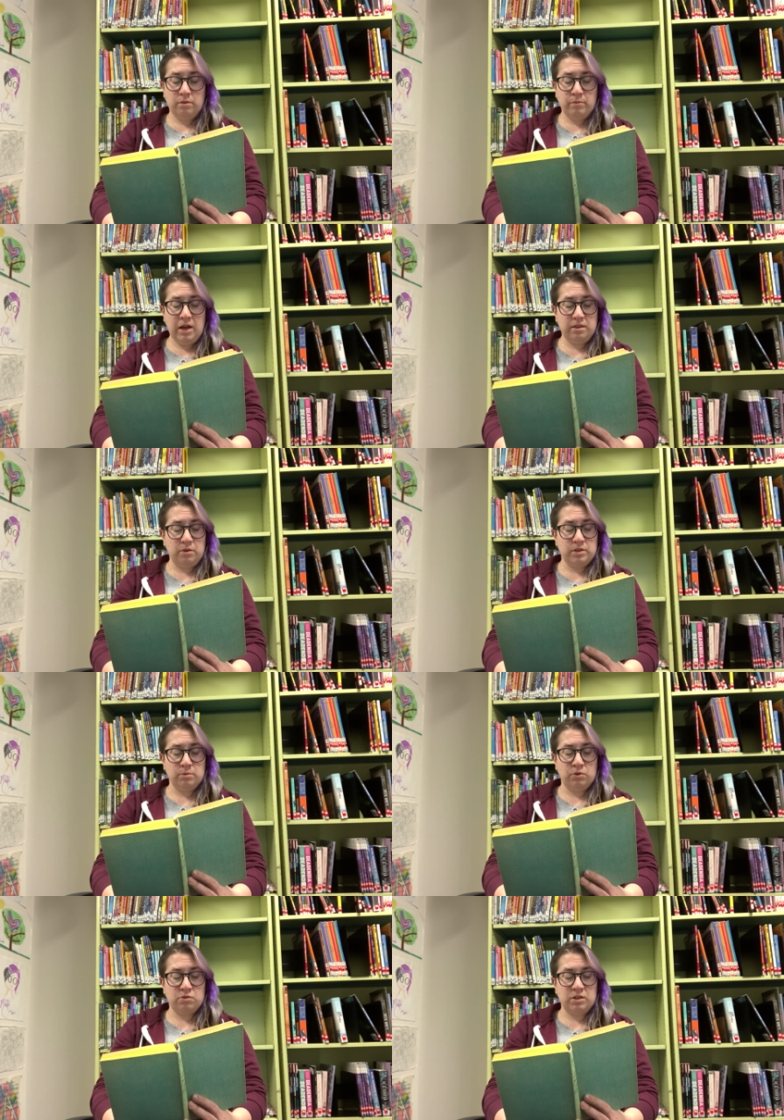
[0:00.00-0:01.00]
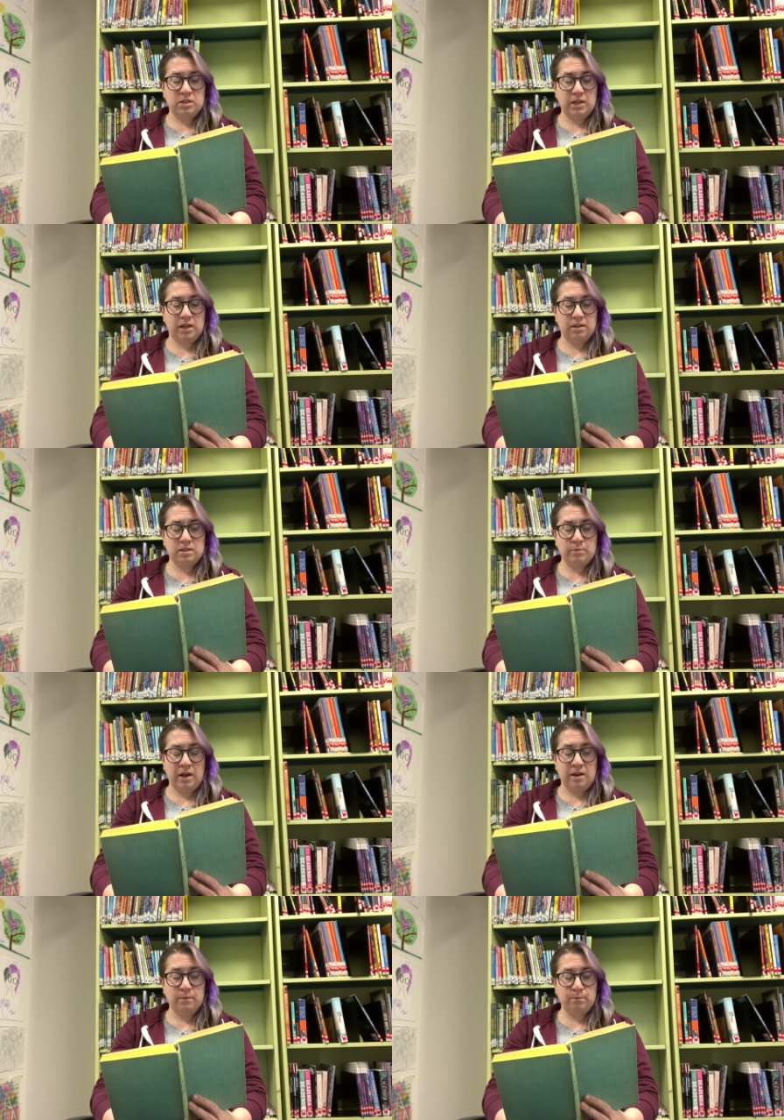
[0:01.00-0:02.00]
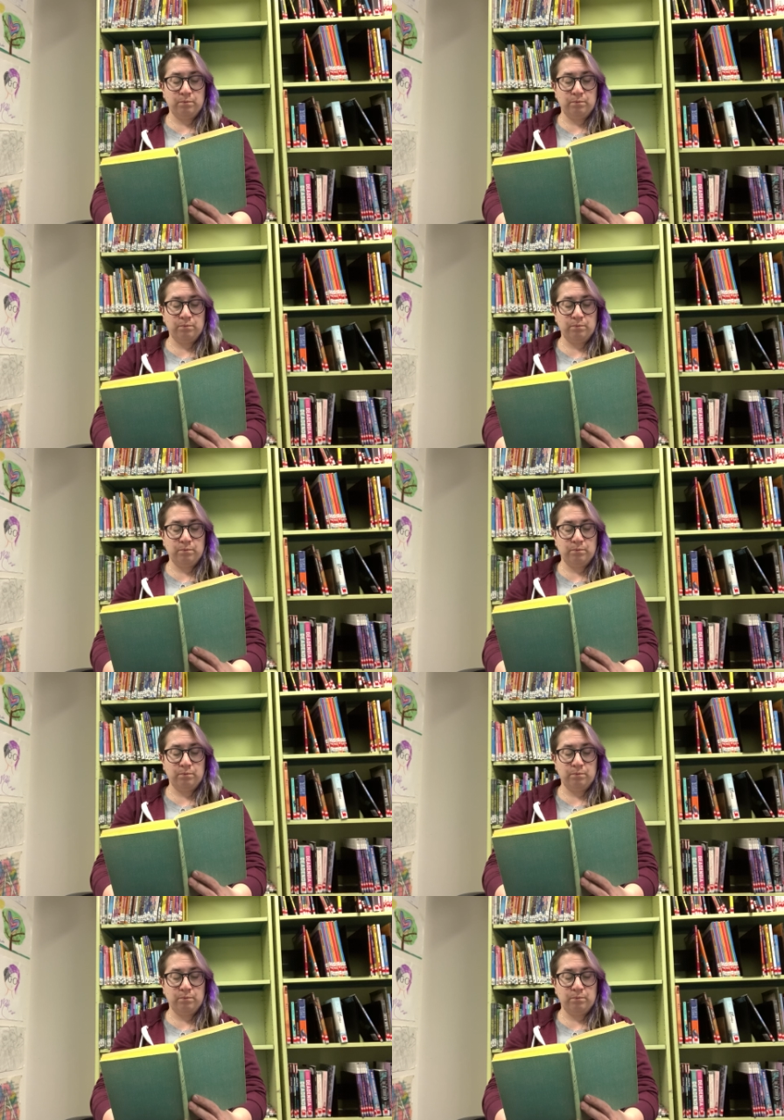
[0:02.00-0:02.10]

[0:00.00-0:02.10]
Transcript: Matthew is a most ridiculous man.